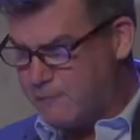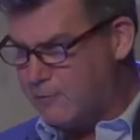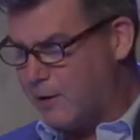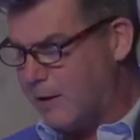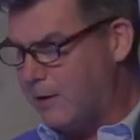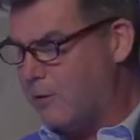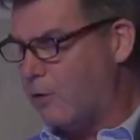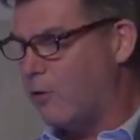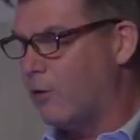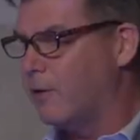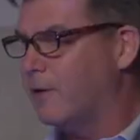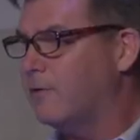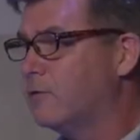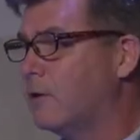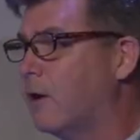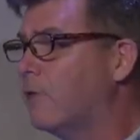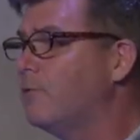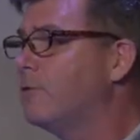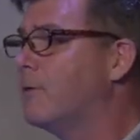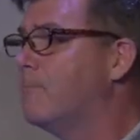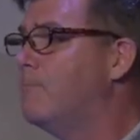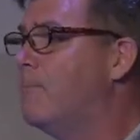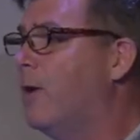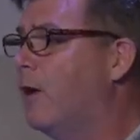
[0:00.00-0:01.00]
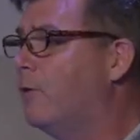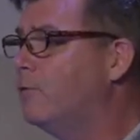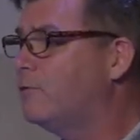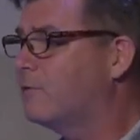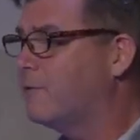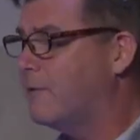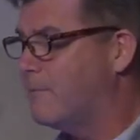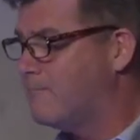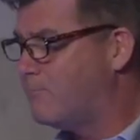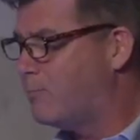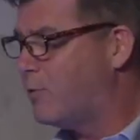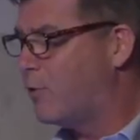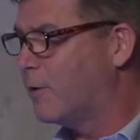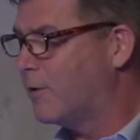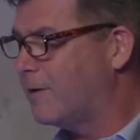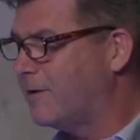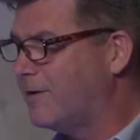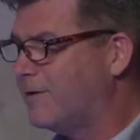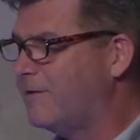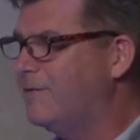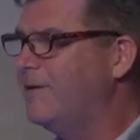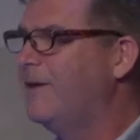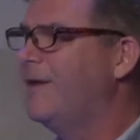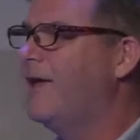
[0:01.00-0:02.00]
it, or it's not the most
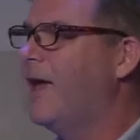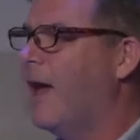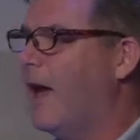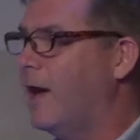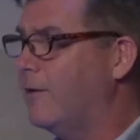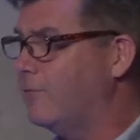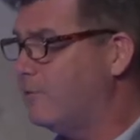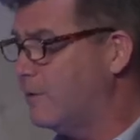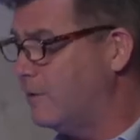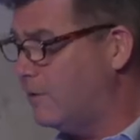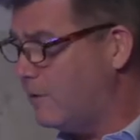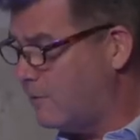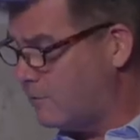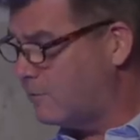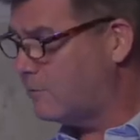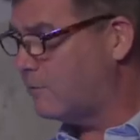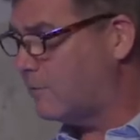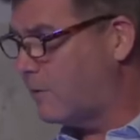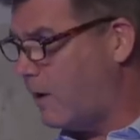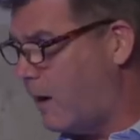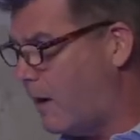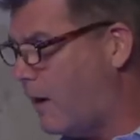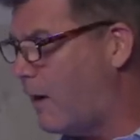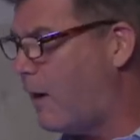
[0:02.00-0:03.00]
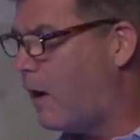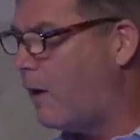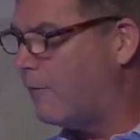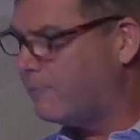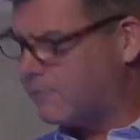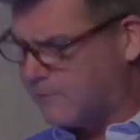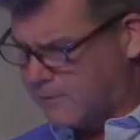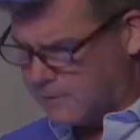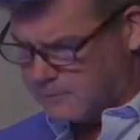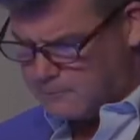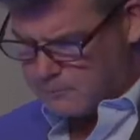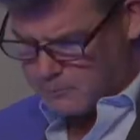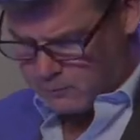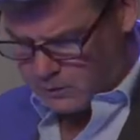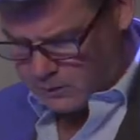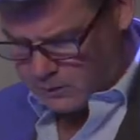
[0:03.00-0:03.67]
important as it is uh, often